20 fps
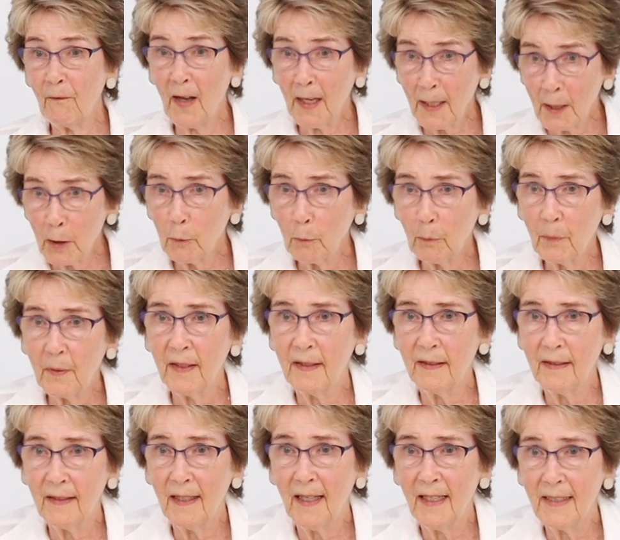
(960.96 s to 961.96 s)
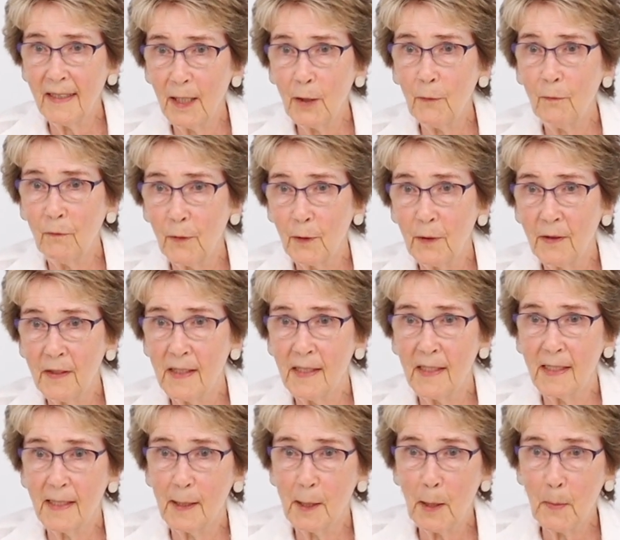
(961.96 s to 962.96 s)
final print I did for this
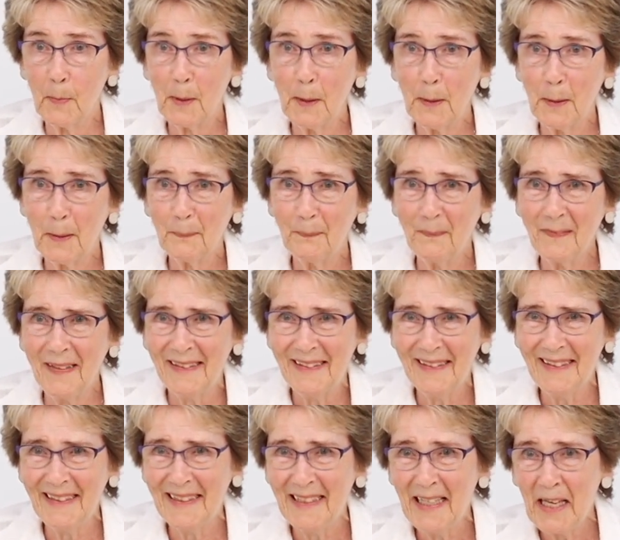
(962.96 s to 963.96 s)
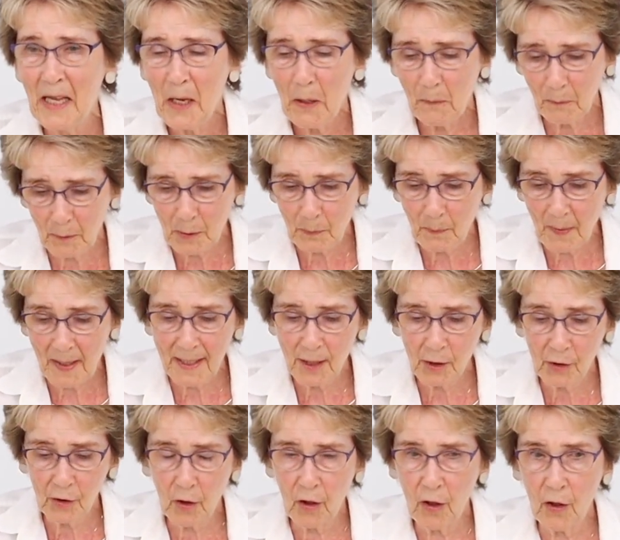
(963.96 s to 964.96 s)
exhibit was
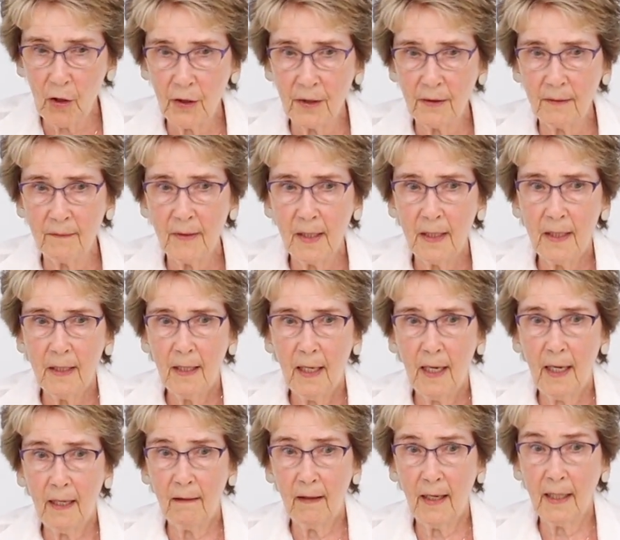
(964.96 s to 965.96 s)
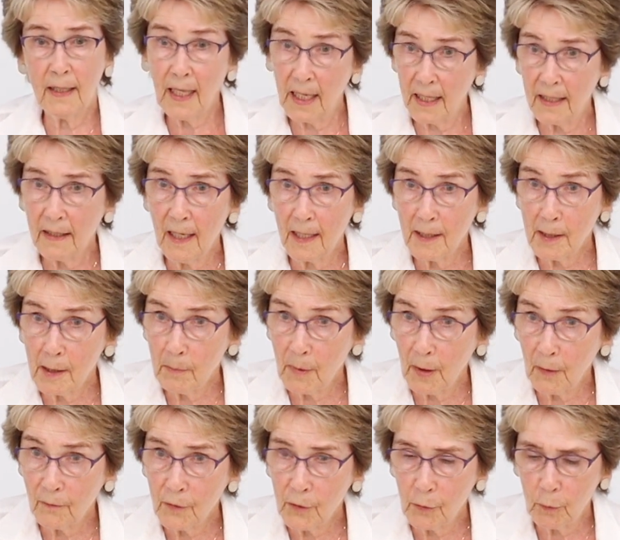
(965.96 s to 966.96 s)
based on, again, As
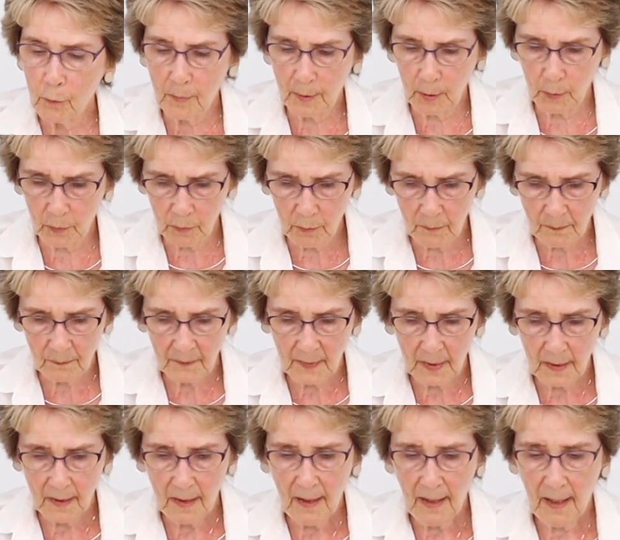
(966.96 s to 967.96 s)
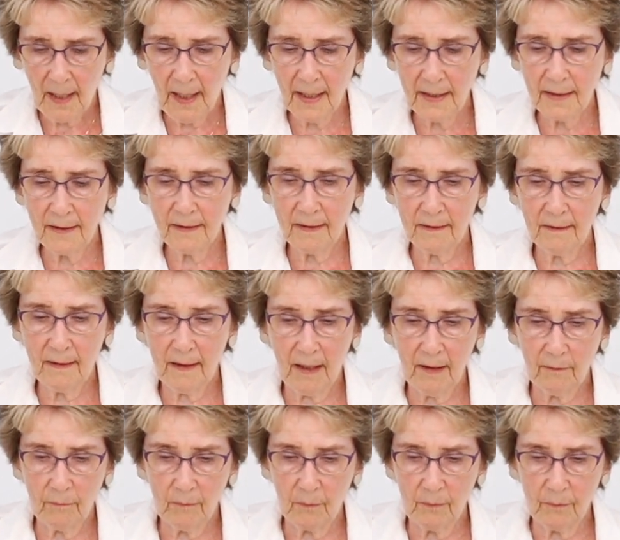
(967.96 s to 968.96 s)
Above, So Below. And
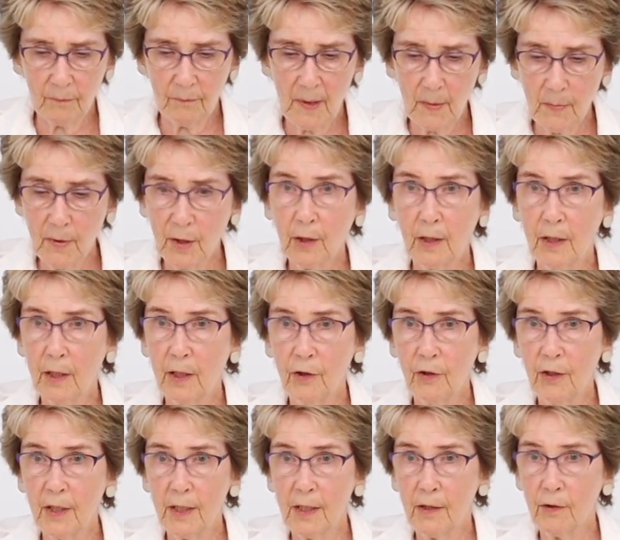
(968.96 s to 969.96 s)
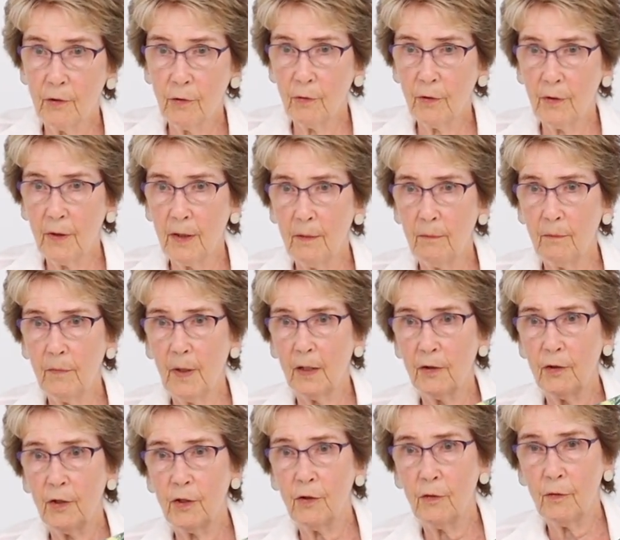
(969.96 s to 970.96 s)
maybe could I just show I'll
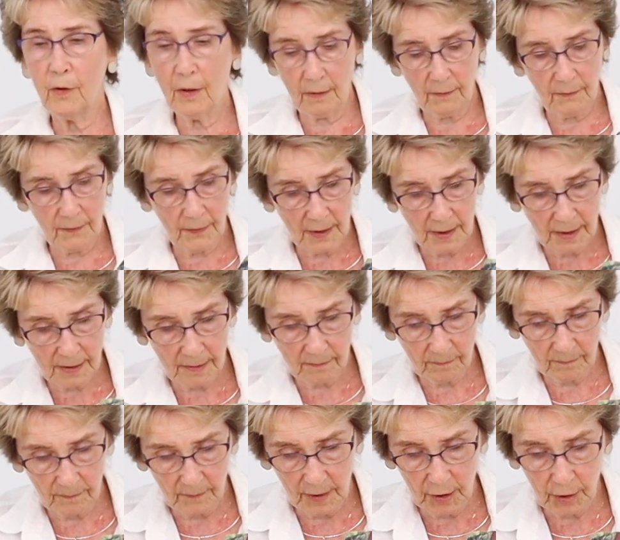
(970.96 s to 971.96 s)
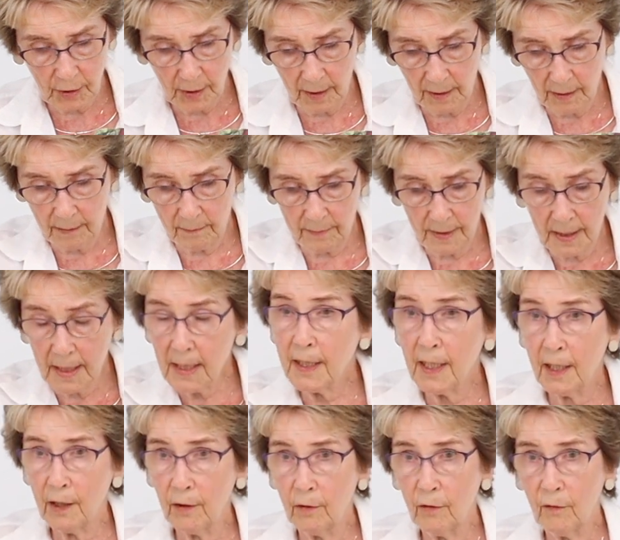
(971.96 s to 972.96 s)
just show you, this is a
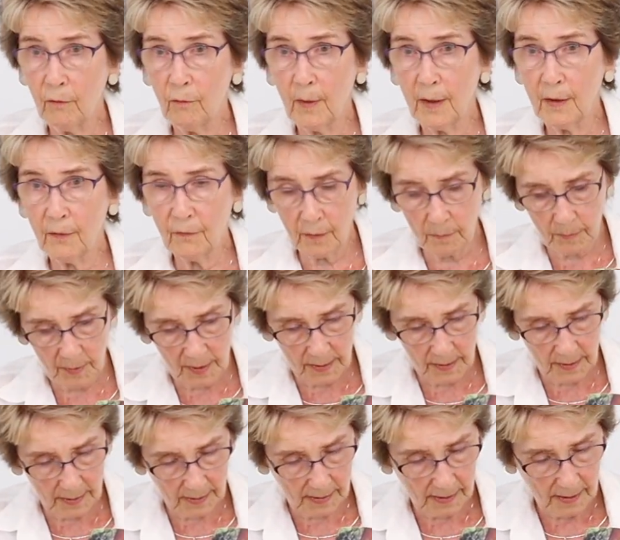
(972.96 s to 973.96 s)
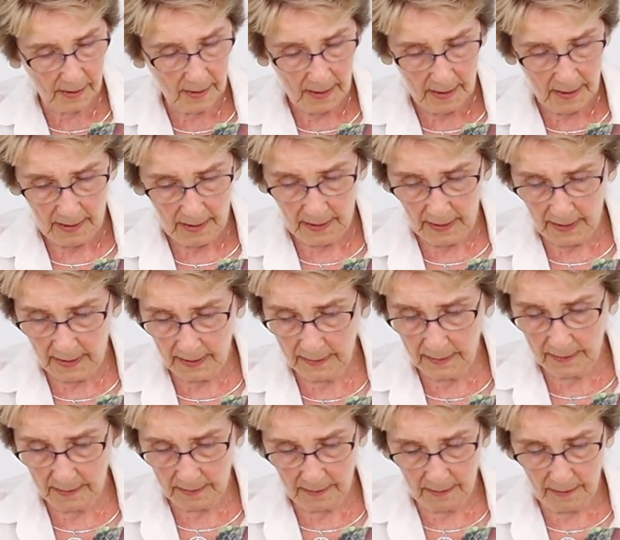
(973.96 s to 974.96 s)
detail of one of the prints.
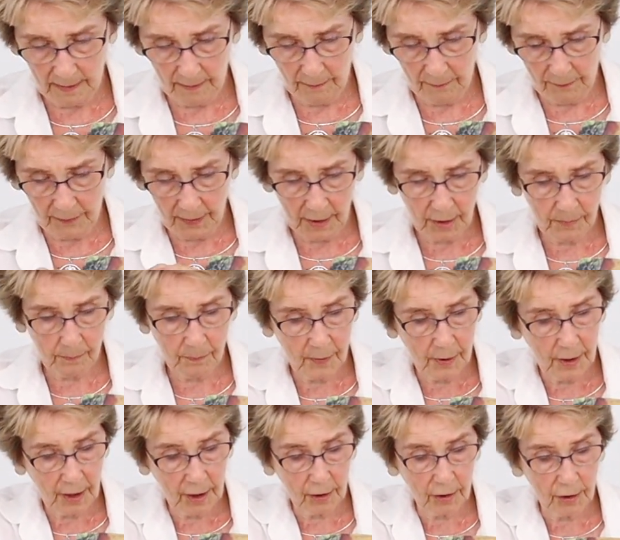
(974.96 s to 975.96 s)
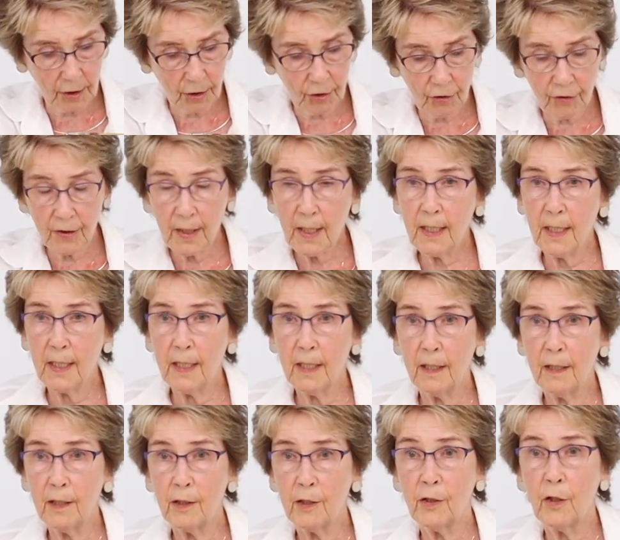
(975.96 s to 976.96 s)
And this particular tree here
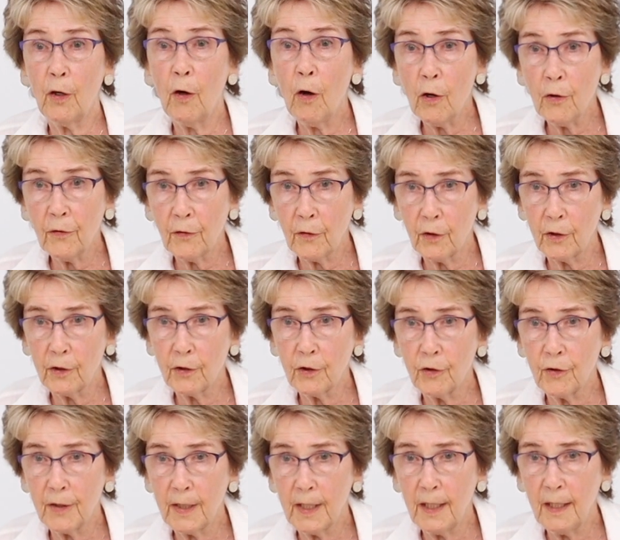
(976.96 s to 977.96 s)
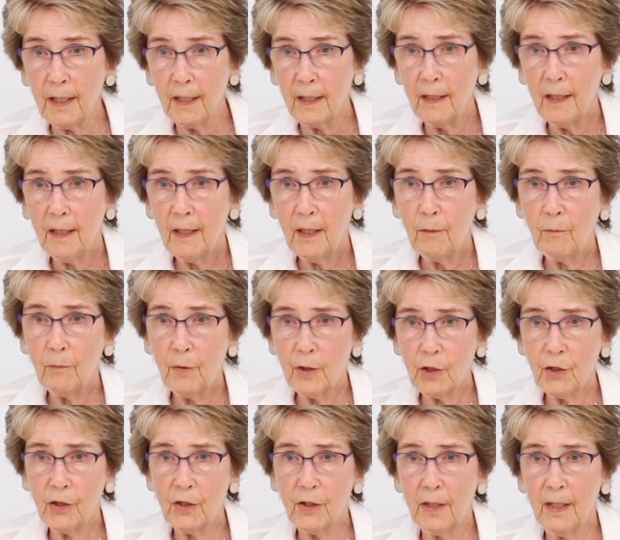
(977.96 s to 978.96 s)
is the hawthorn tree,
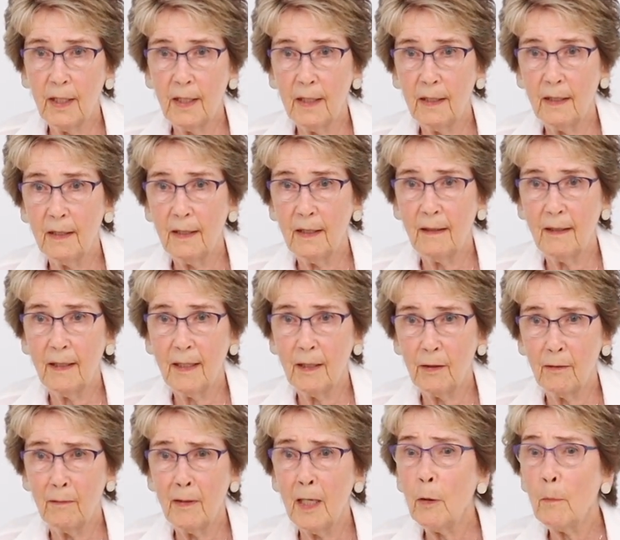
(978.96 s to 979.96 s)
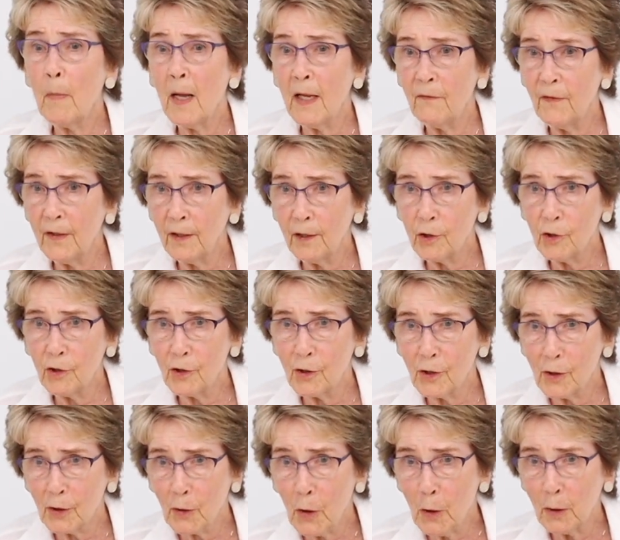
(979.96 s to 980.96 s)
which near my village in
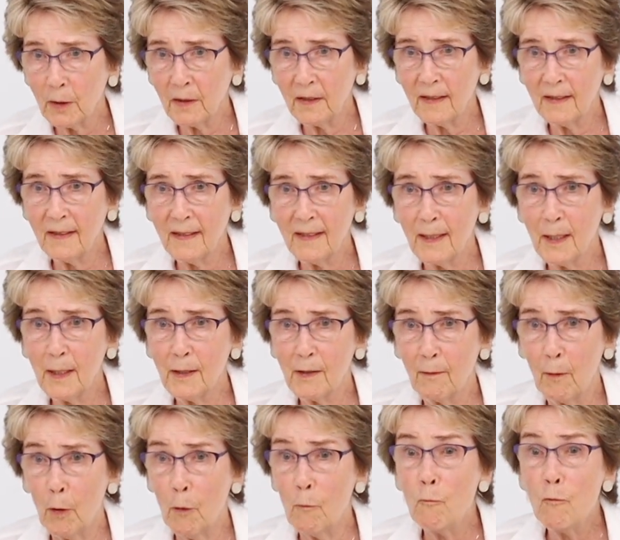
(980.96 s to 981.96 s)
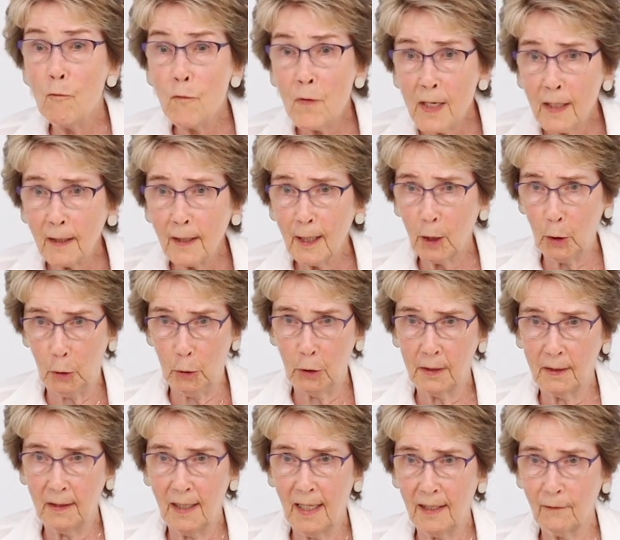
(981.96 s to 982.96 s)
Scotland is really
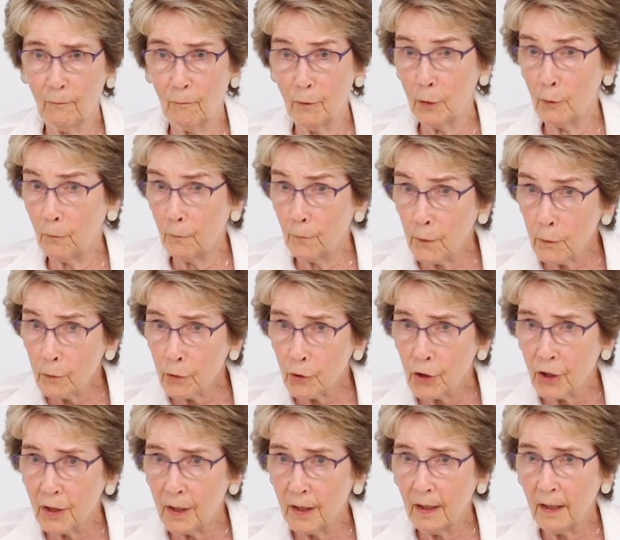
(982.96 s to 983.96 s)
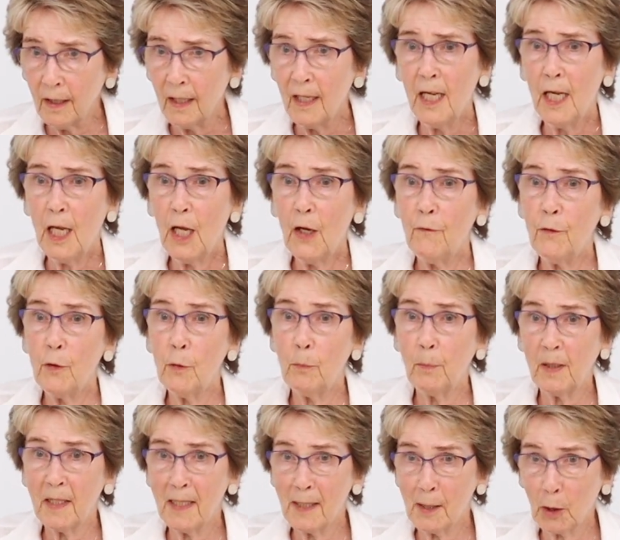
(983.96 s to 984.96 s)
good luck for the future if you
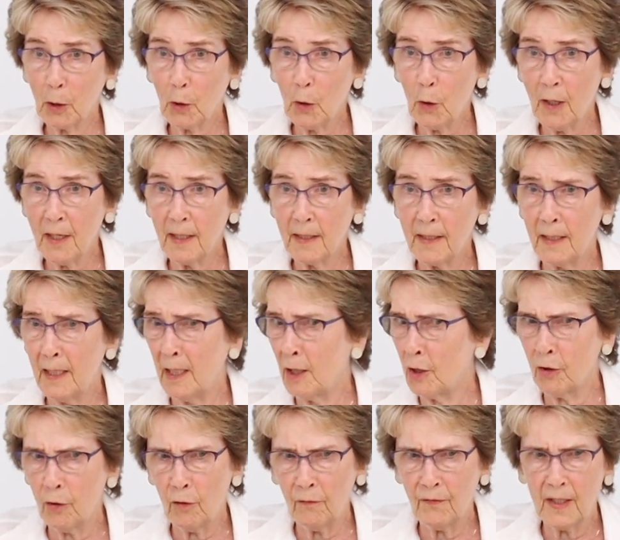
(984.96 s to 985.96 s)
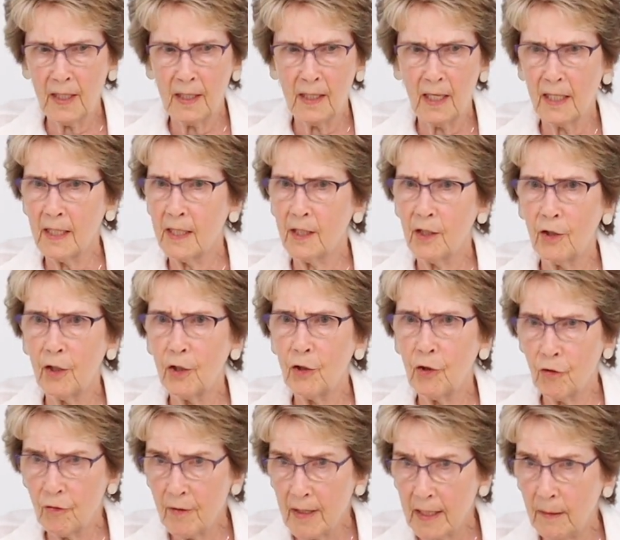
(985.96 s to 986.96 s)
place a coin in it. It's not very nice to the
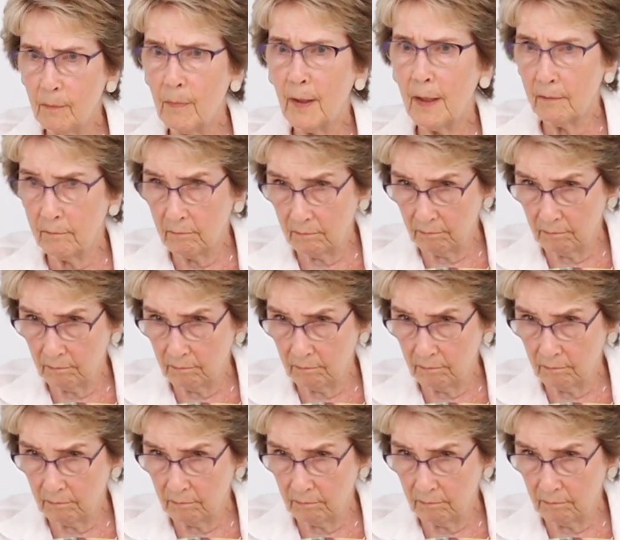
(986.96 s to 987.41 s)
tree, but